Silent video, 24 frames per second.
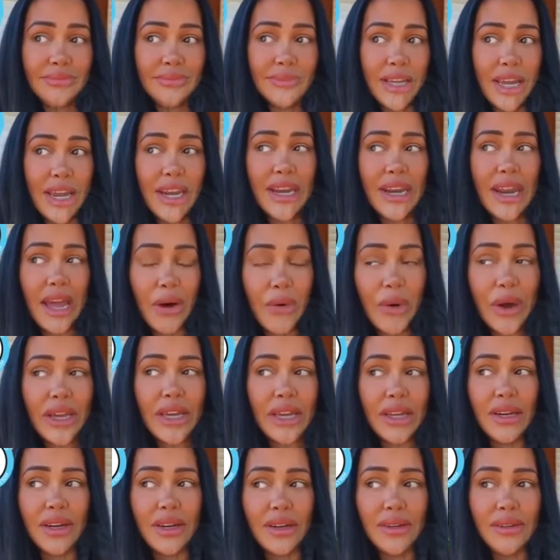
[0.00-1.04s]
And now I
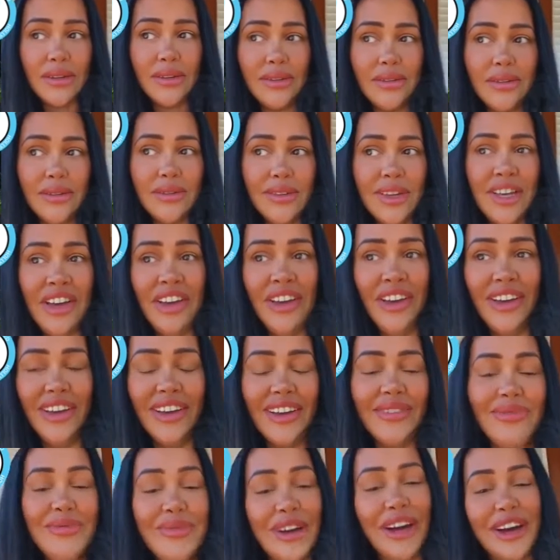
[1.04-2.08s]
can,
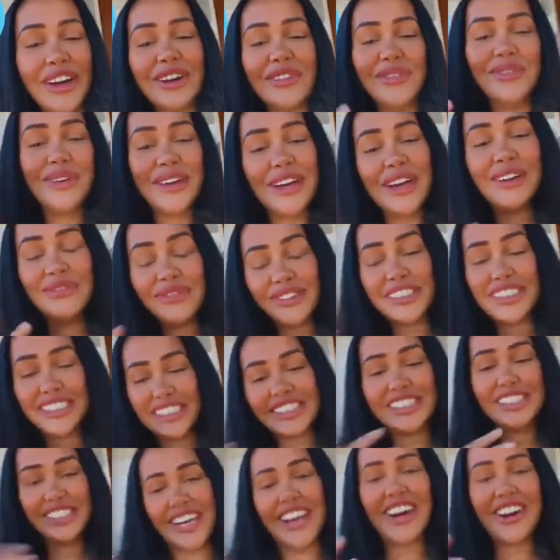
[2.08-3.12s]
I'm gonna be able
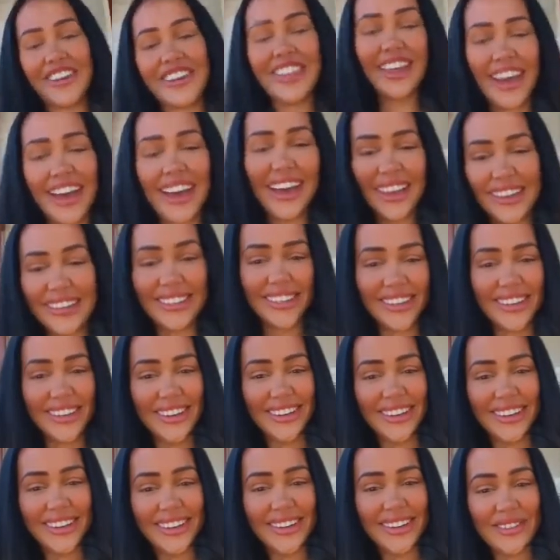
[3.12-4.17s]
to share that.
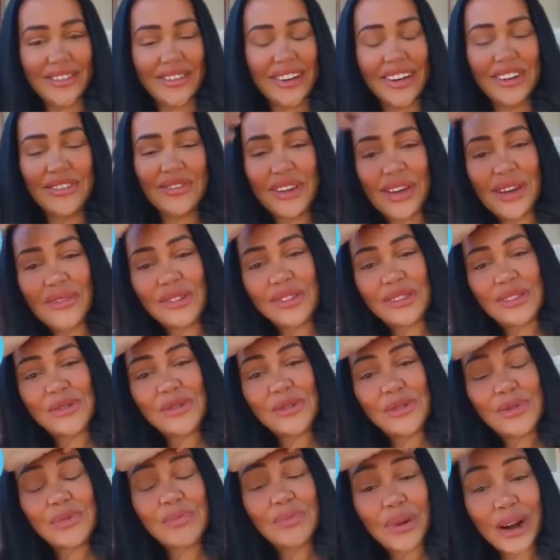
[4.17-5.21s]
I'm gonna be able to
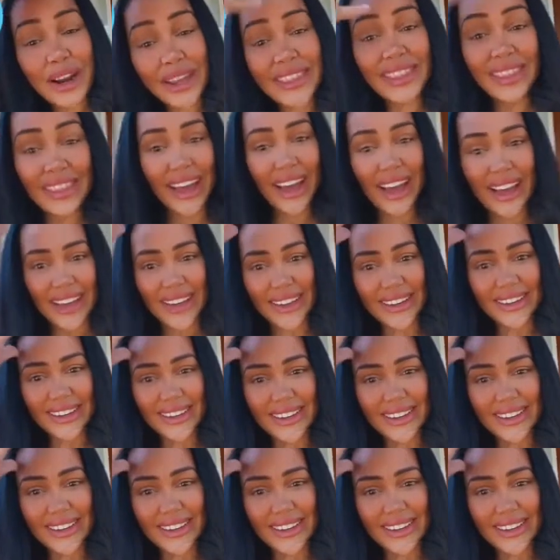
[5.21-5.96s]
spread that.